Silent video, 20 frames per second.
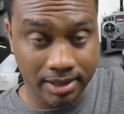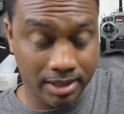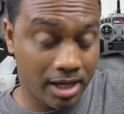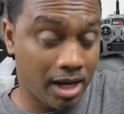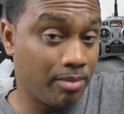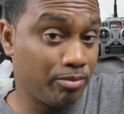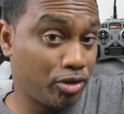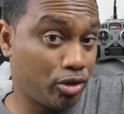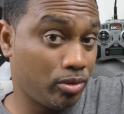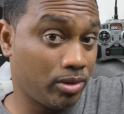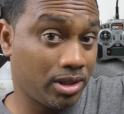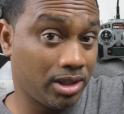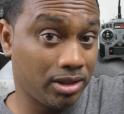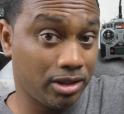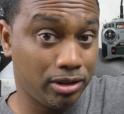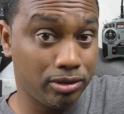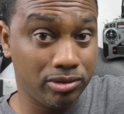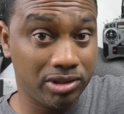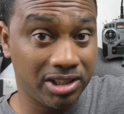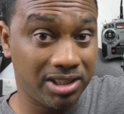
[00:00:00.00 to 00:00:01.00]
comes to a
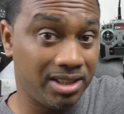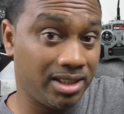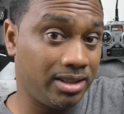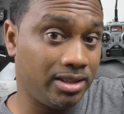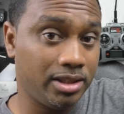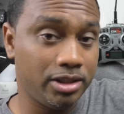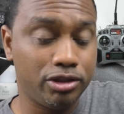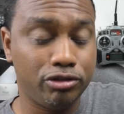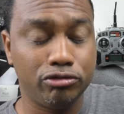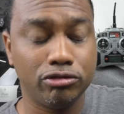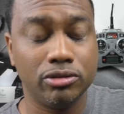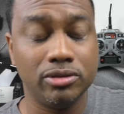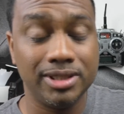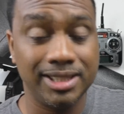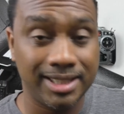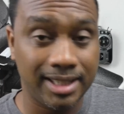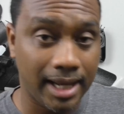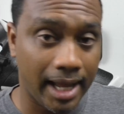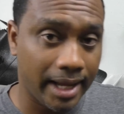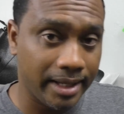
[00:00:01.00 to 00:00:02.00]
conclusion that this drone
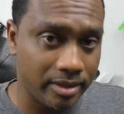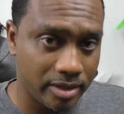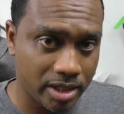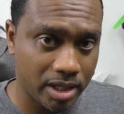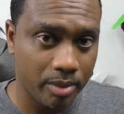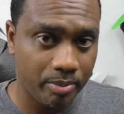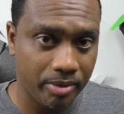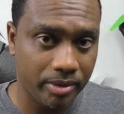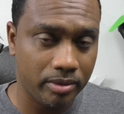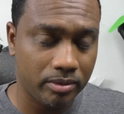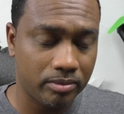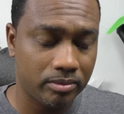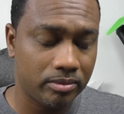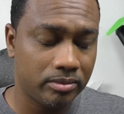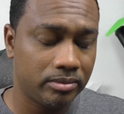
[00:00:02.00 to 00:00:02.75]
is line skipping.